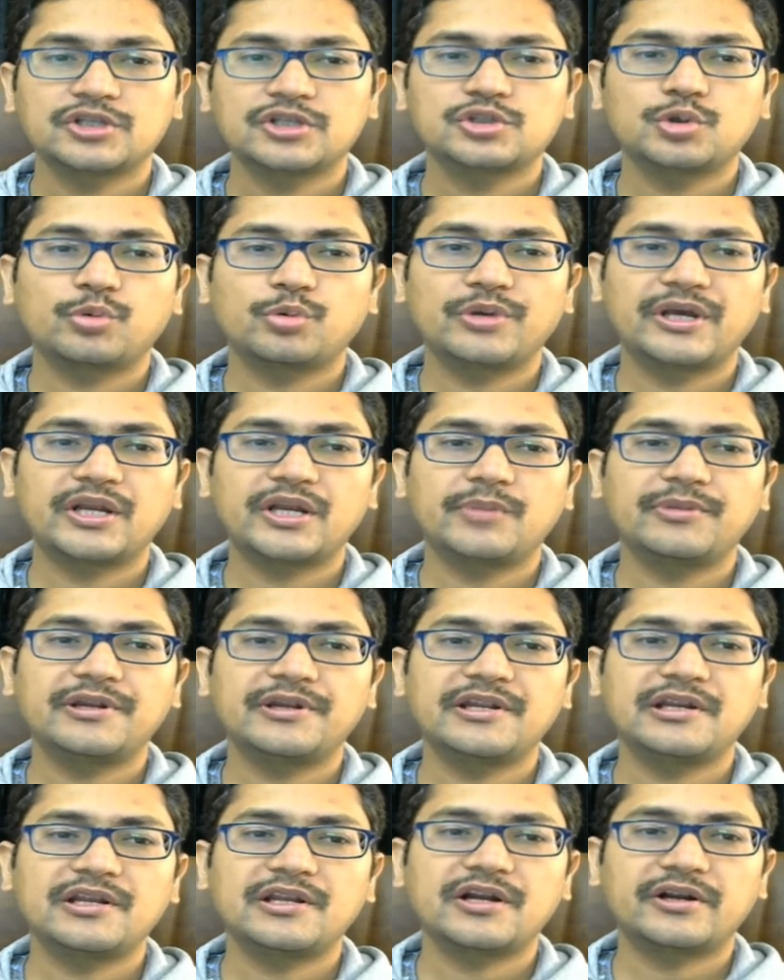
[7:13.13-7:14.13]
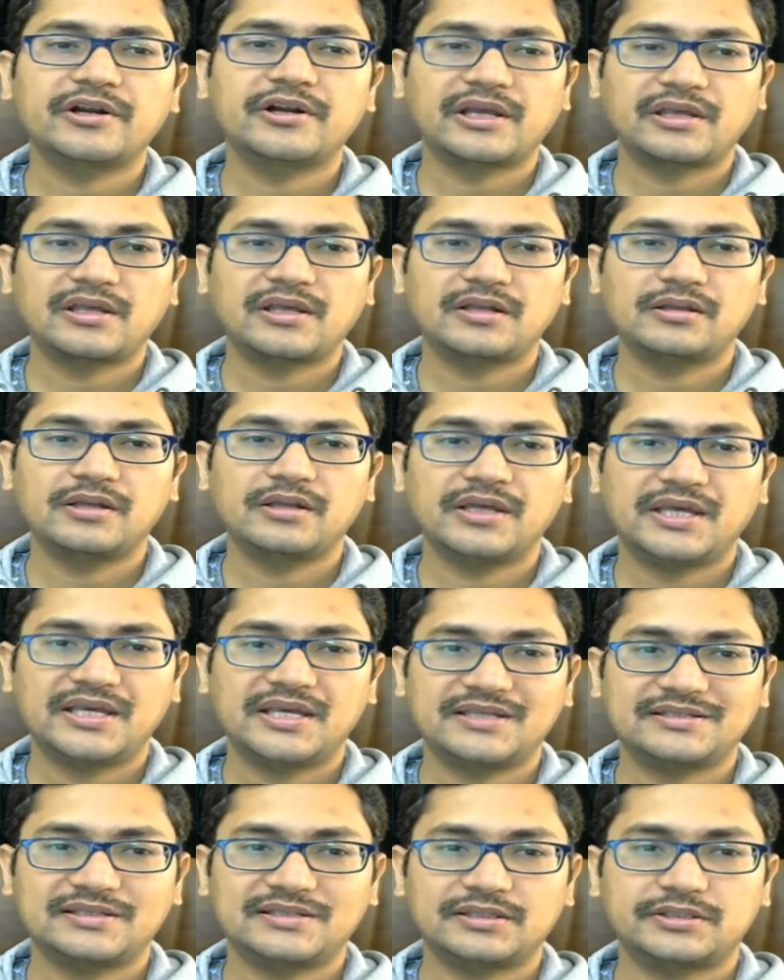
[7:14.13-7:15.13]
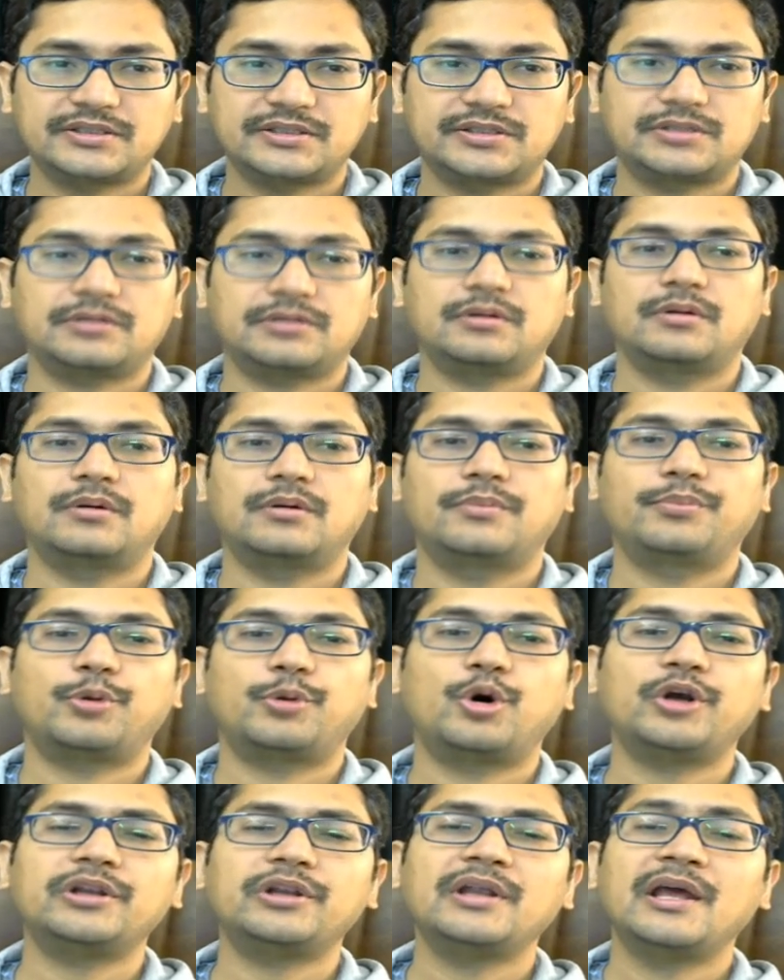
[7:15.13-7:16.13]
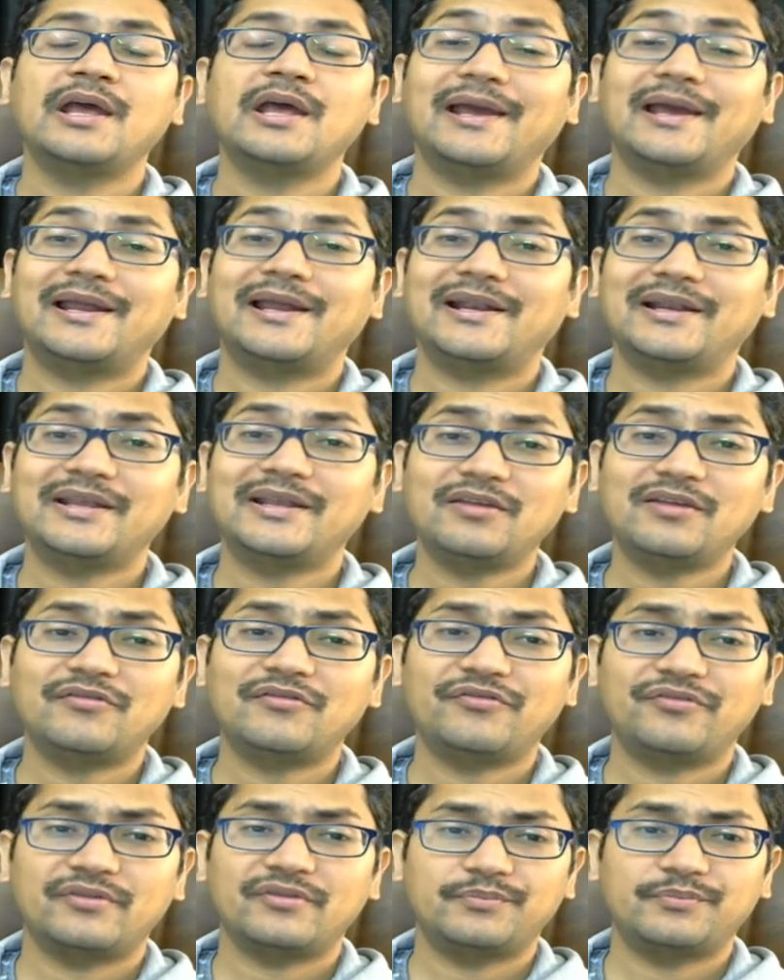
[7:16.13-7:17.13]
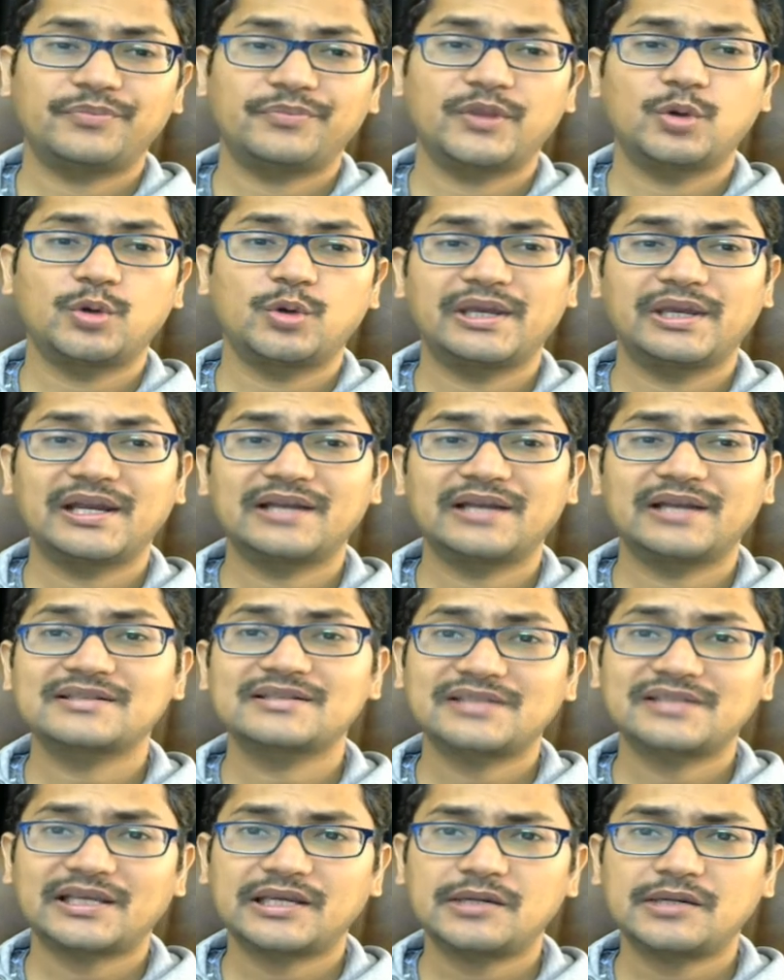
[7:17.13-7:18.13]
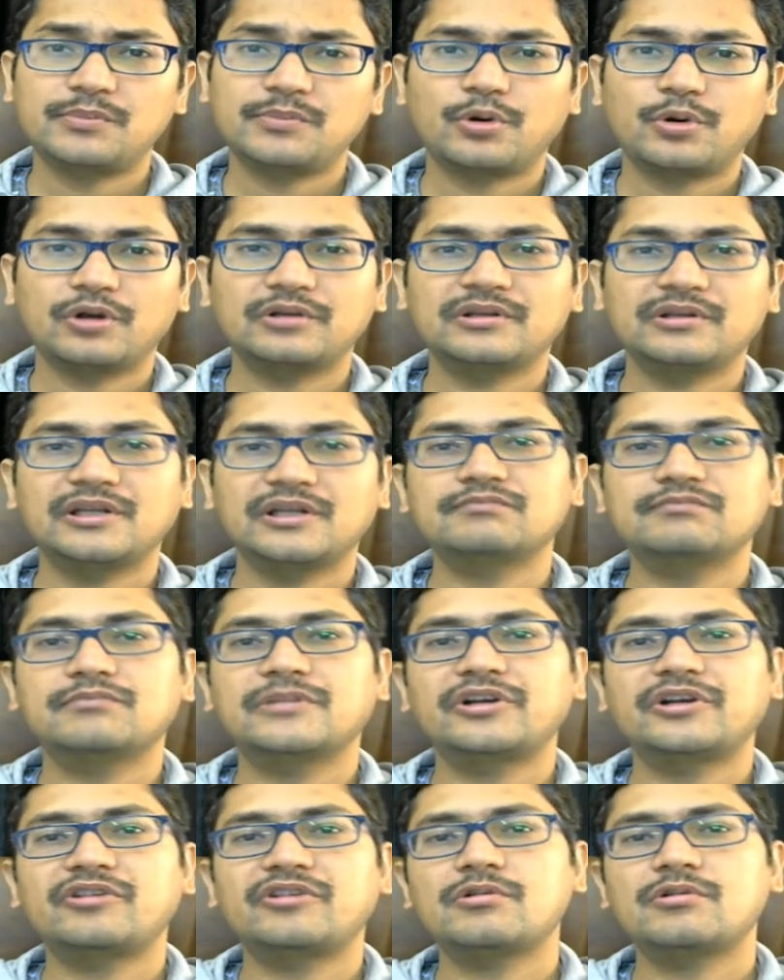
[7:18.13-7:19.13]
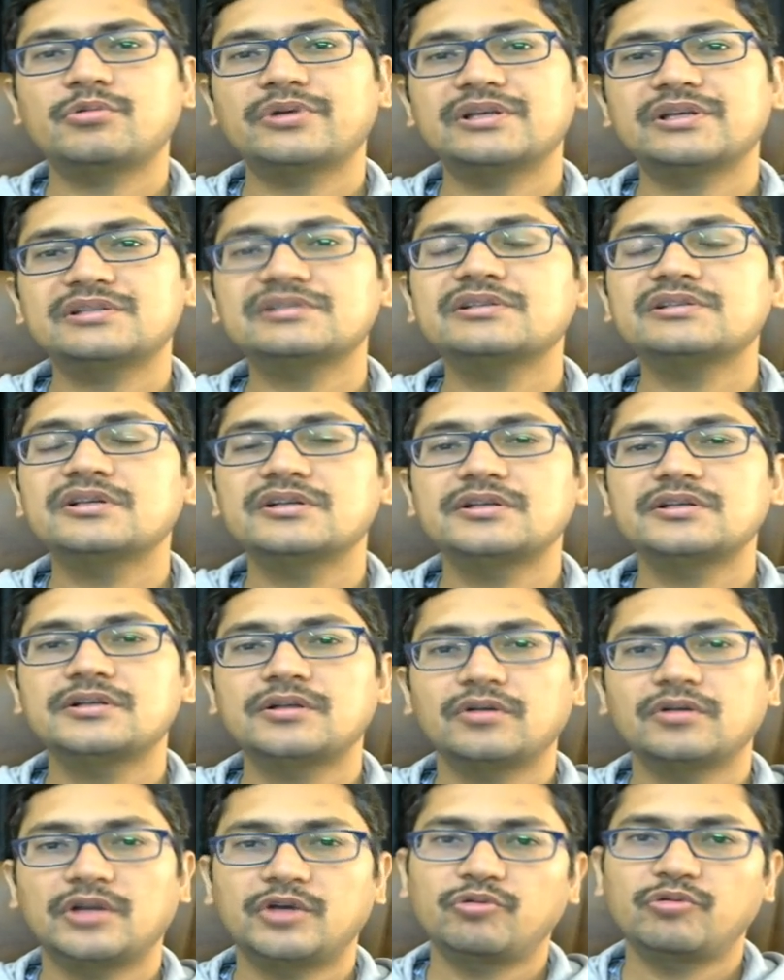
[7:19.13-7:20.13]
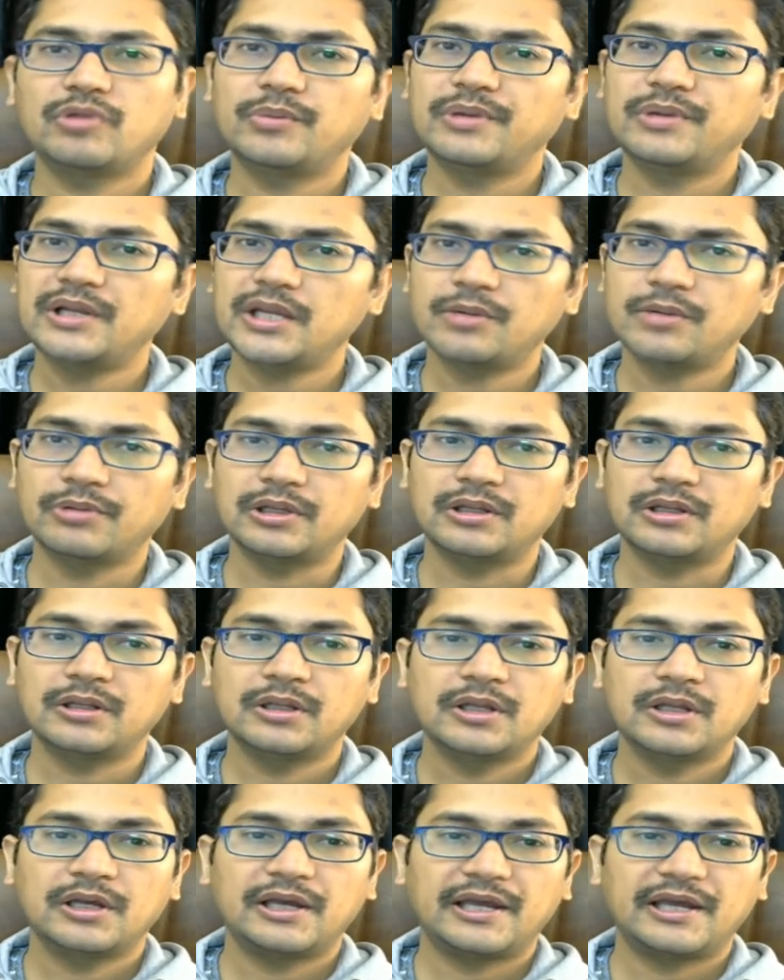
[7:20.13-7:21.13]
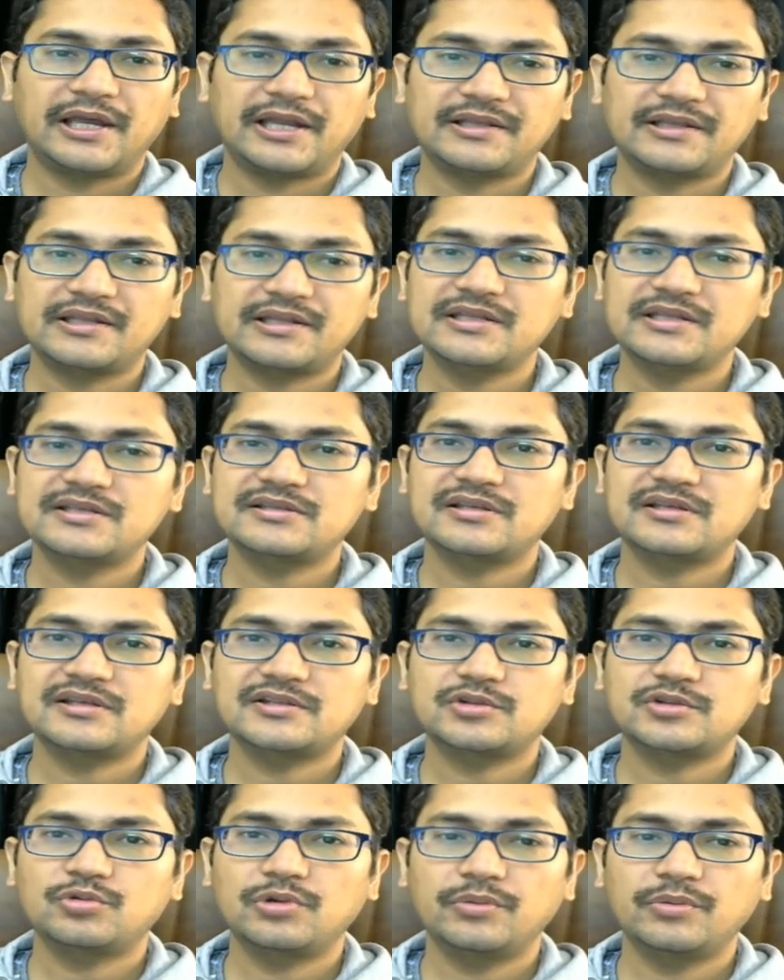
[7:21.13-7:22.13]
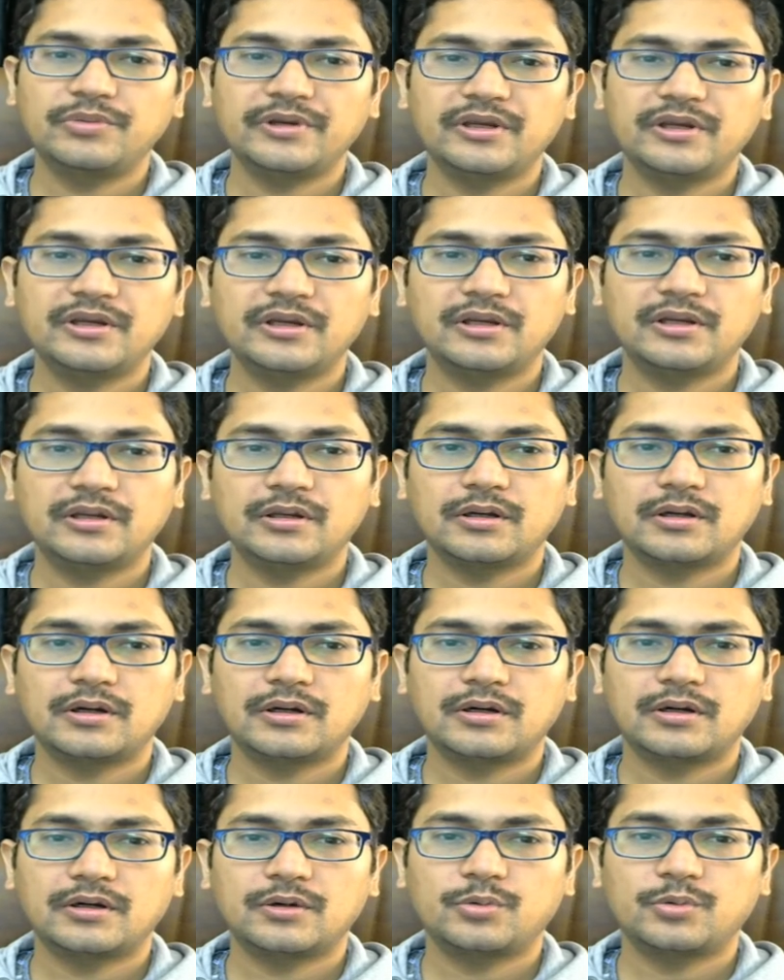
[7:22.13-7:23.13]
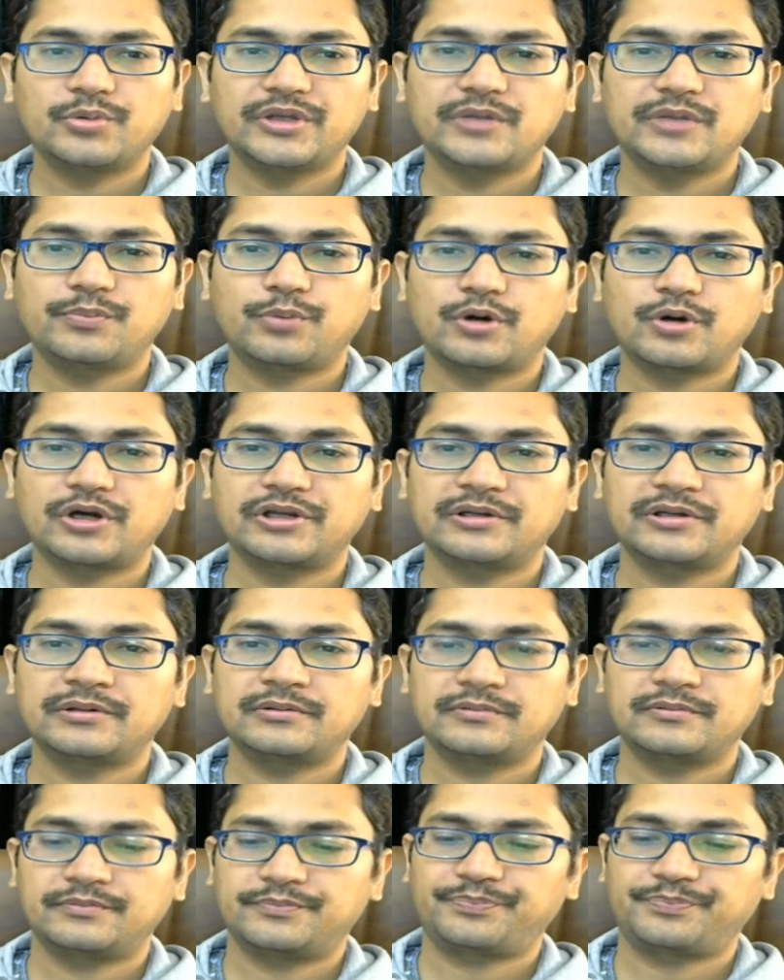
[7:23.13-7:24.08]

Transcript: So we are immediately attacking the a6 pawn, and if we get the second pawn, then material wise it will be level, and then e6 will be weak pawn,